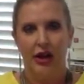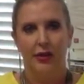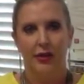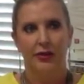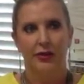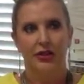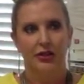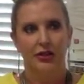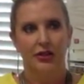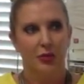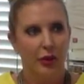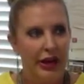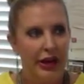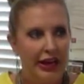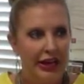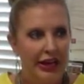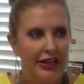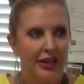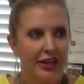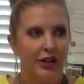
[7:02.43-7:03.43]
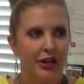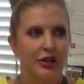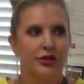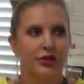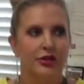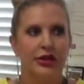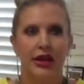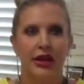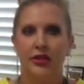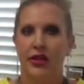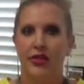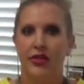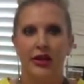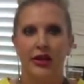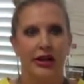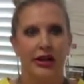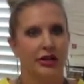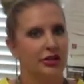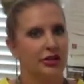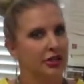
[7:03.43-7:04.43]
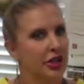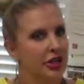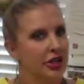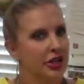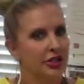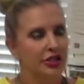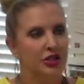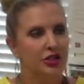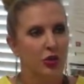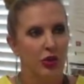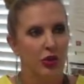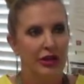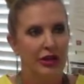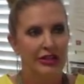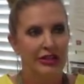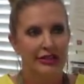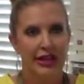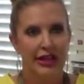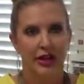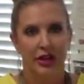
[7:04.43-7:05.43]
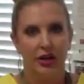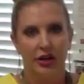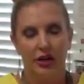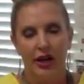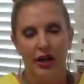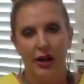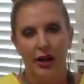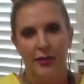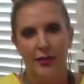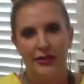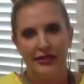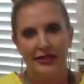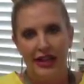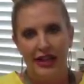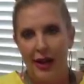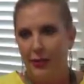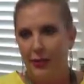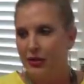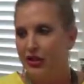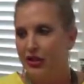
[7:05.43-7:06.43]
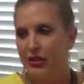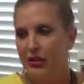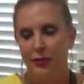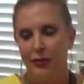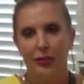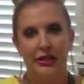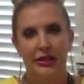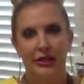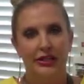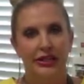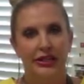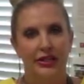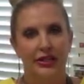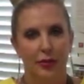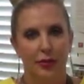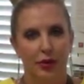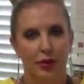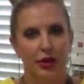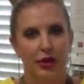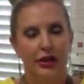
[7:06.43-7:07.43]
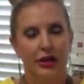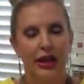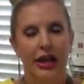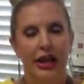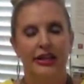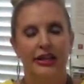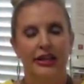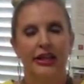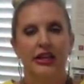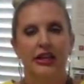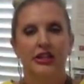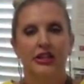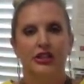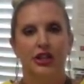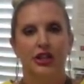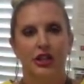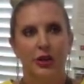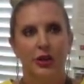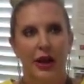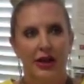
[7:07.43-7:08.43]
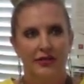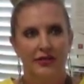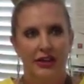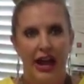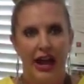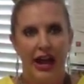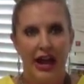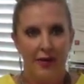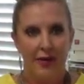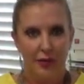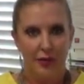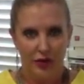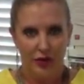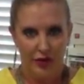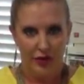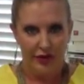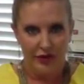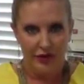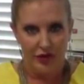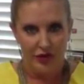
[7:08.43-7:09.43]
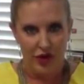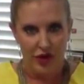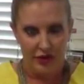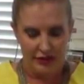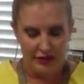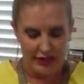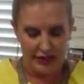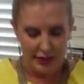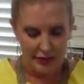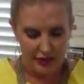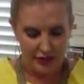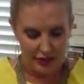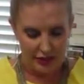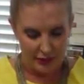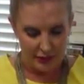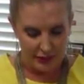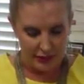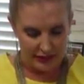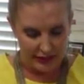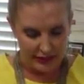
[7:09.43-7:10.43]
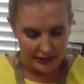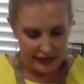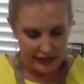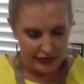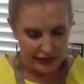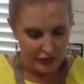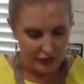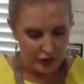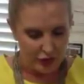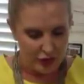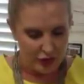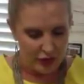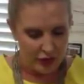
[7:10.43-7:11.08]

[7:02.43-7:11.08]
There's breaking news, and then there's stories that are established and printed in the book, and so you have to have both of those concepts to be successful.